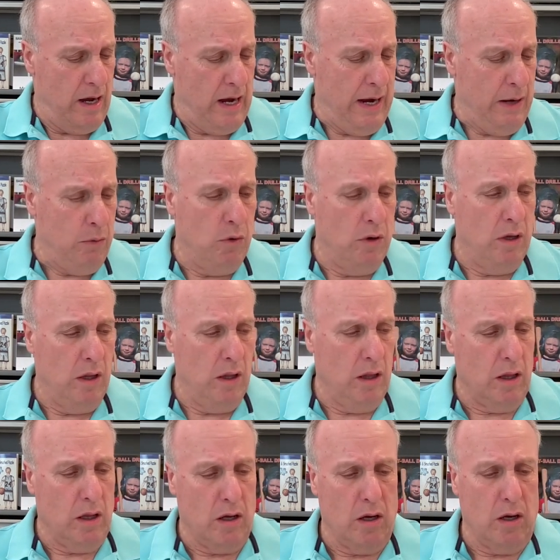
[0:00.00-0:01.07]
I
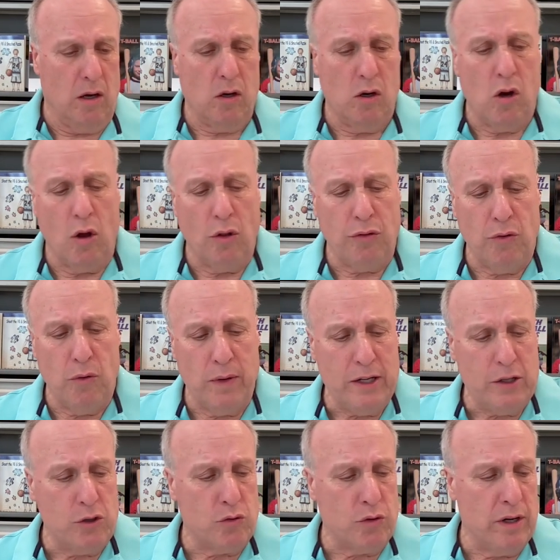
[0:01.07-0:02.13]
will go through
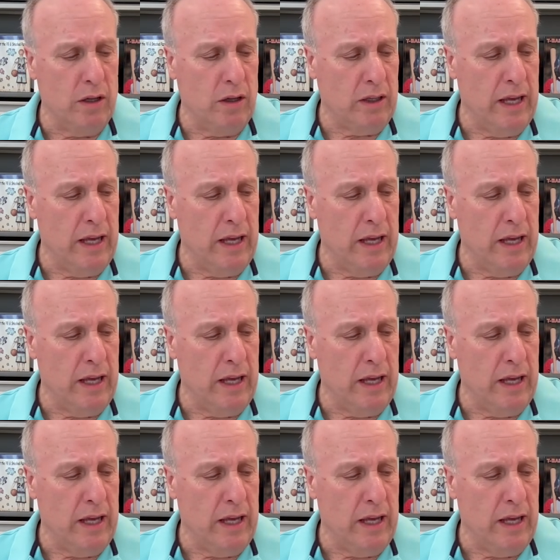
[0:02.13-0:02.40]
each drill.